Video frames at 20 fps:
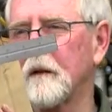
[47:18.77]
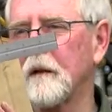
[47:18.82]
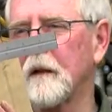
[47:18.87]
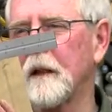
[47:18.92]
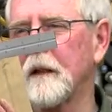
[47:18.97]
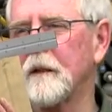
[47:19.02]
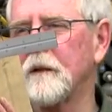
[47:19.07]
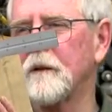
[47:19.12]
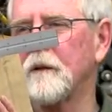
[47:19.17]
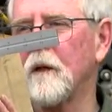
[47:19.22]

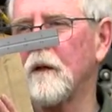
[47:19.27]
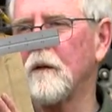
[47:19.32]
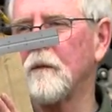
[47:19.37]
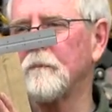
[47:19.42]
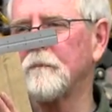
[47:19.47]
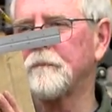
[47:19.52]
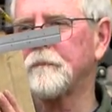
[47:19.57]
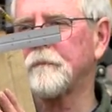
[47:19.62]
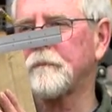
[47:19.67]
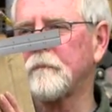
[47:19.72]
like so.
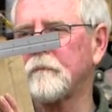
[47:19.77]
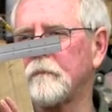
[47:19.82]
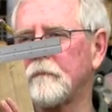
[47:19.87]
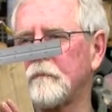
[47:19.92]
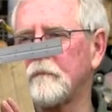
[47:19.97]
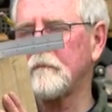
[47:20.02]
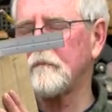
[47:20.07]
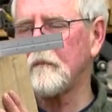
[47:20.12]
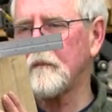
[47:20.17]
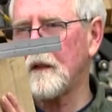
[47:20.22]

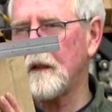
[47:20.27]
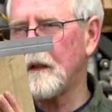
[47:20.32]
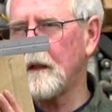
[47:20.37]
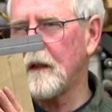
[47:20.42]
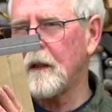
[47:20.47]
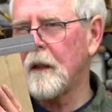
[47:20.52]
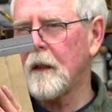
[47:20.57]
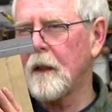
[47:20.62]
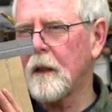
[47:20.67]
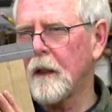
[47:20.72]

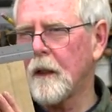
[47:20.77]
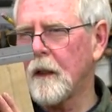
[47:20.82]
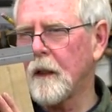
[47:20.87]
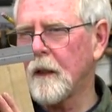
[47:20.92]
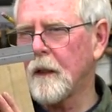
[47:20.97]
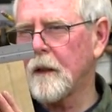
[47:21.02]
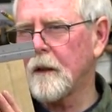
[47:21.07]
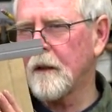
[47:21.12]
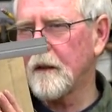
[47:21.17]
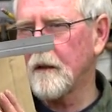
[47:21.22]

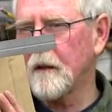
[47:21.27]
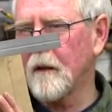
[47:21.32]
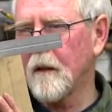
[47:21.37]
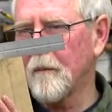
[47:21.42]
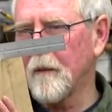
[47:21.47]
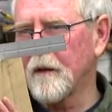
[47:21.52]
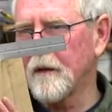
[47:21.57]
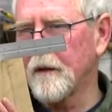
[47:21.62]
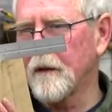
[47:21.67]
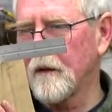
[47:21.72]
And
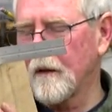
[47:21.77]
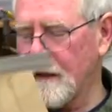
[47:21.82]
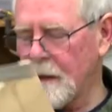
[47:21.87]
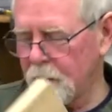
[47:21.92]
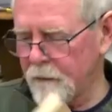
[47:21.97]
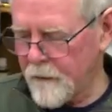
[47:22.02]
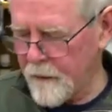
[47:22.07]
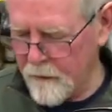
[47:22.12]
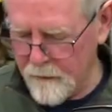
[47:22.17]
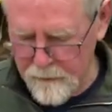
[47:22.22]
I'm a little
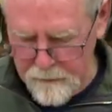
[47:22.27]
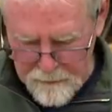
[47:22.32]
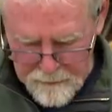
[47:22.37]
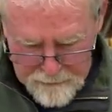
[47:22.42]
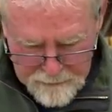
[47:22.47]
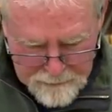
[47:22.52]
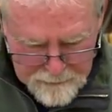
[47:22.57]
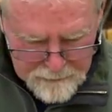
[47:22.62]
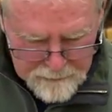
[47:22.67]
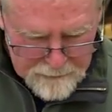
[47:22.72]
out
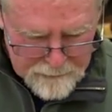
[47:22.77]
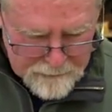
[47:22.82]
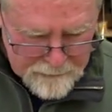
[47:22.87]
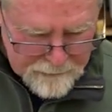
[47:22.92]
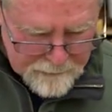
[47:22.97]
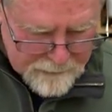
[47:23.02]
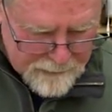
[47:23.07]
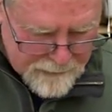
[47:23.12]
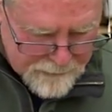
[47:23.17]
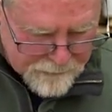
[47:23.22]

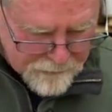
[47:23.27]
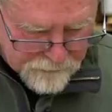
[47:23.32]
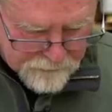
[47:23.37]
in that